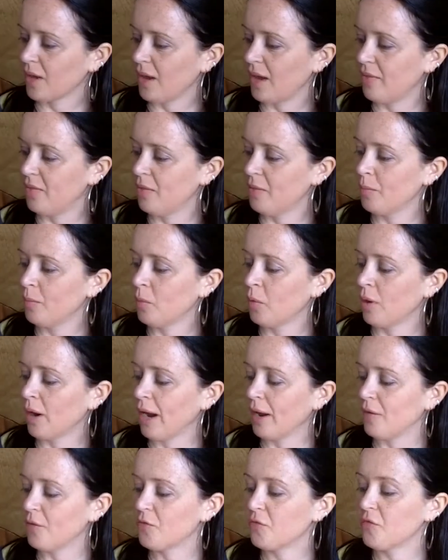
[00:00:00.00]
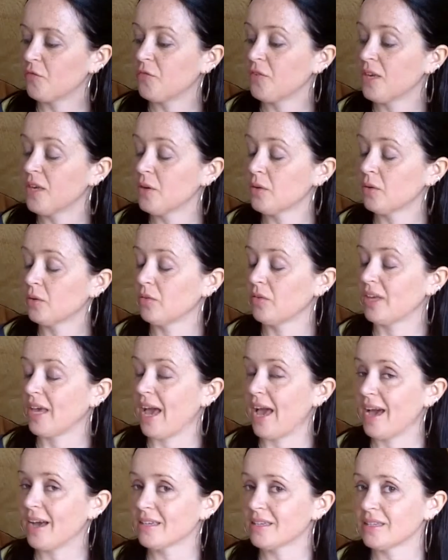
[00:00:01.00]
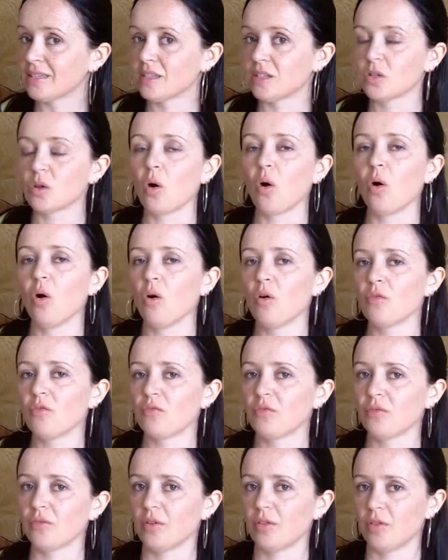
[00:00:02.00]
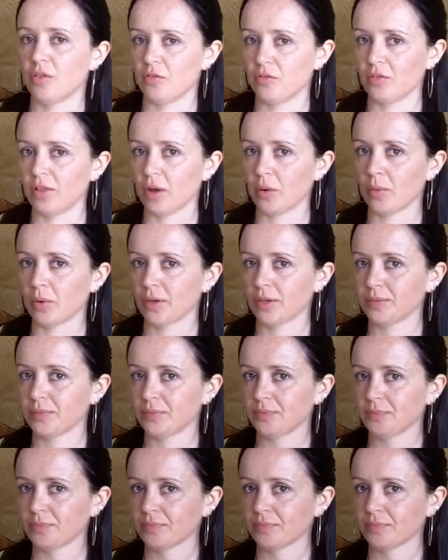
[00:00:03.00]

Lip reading: and the more I feel the essence of the flower.